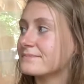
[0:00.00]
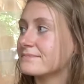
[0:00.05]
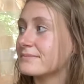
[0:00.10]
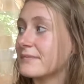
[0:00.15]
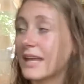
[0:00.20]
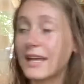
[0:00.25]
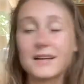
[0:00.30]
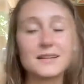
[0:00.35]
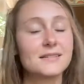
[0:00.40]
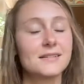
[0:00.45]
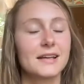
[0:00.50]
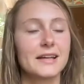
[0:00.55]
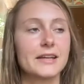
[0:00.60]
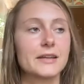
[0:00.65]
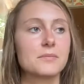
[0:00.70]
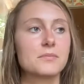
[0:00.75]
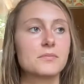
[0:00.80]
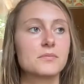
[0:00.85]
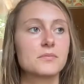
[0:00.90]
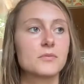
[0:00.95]
yeah,
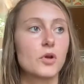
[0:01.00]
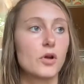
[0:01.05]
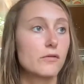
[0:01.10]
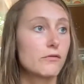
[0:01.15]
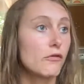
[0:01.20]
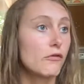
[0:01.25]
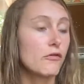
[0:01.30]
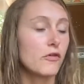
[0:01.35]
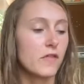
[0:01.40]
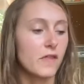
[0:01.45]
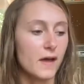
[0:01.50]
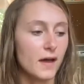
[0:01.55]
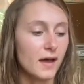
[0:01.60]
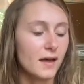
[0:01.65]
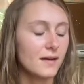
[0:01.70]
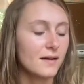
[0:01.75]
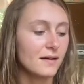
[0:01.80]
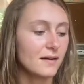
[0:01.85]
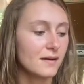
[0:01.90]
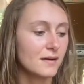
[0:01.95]
I'm grateful for
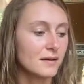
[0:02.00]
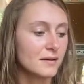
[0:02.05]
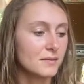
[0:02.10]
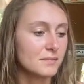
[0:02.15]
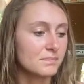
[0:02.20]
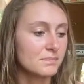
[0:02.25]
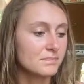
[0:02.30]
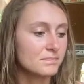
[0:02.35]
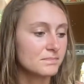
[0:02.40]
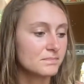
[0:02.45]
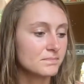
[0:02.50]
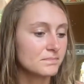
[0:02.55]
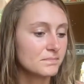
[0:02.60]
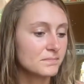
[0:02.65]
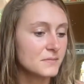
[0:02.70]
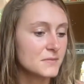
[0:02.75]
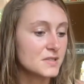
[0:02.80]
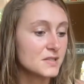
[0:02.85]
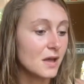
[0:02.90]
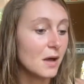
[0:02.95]
that.
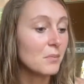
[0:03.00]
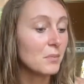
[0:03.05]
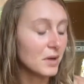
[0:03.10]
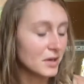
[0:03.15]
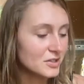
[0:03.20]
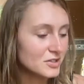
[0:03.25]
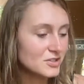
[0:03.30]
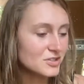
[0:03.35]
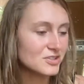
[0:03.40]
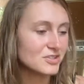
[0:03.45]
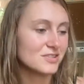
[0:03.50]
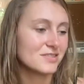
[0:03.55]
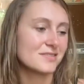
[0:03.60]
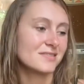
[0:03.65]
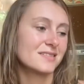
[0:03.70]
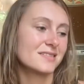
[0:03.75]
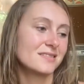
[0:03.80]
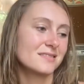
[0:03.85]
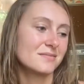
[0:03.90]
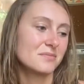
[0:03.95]
It's not much,
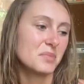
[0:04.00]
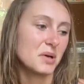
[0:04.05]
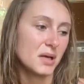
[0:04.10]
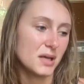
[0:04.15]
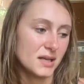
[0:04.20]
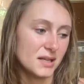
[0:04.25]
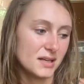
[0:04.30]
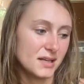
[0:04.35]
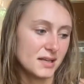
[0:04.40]
but